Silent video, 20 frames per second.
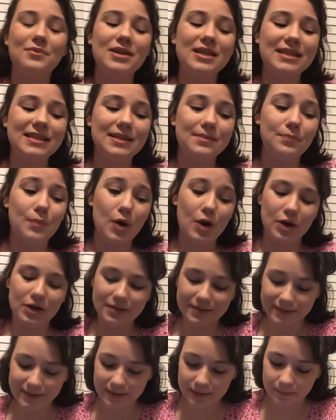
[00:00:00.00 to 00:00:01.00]
pretty smart.
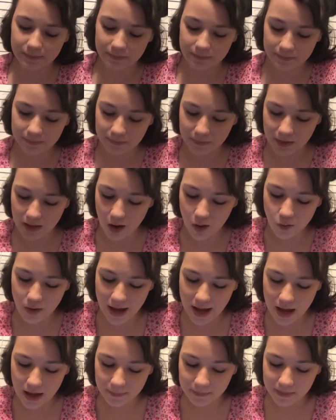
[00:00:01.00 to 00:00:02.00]

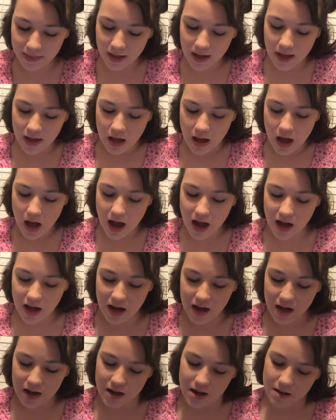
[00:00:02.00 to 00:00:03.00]
Okay,
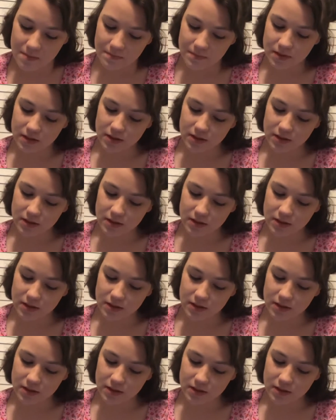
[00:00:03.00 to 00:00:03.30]
um,